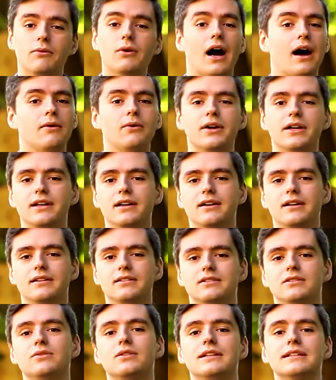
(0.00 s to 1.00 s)
I want to
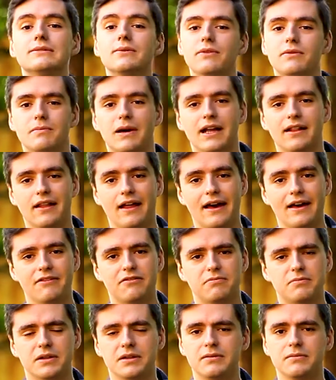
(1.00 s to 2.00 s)
do this with my
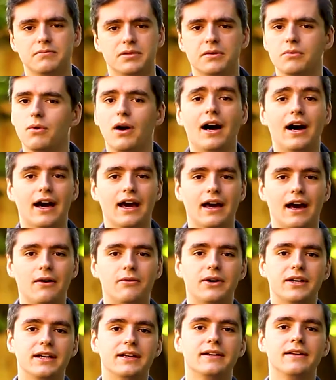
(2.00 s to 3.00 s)
life, but why? I
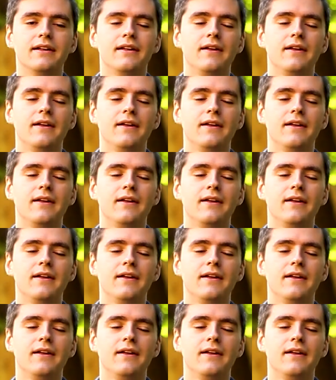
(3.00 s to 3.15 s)
want to